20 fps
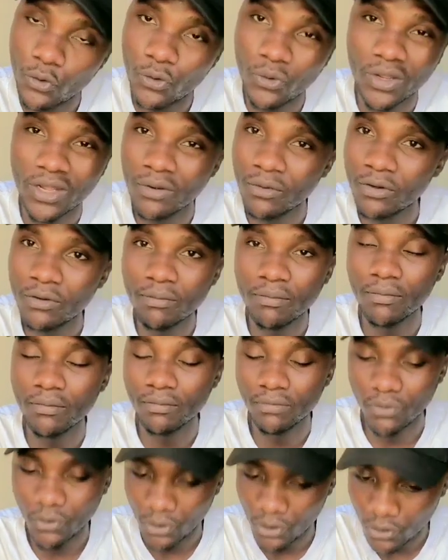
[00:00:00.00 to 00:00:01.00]
You cannot
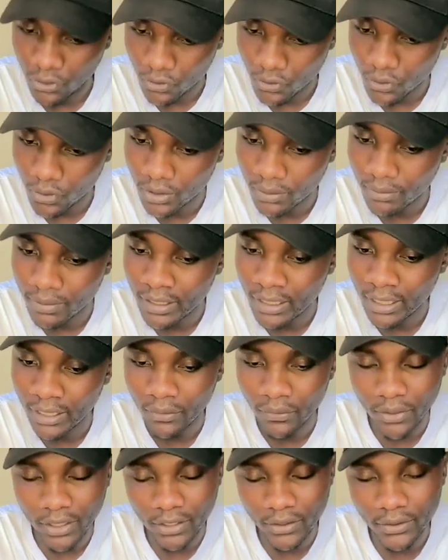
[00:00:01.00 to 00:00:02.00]
withdraw the money,
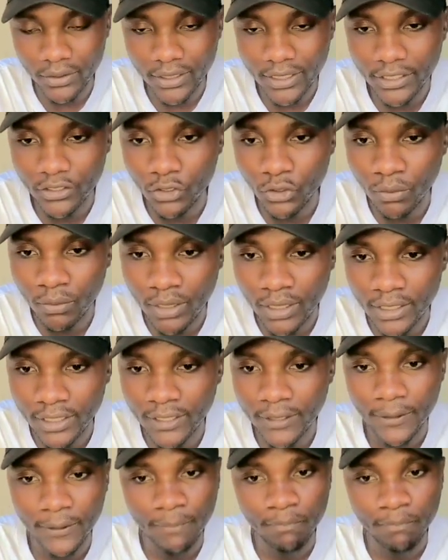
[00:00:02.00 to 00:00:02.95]
you cannot get your money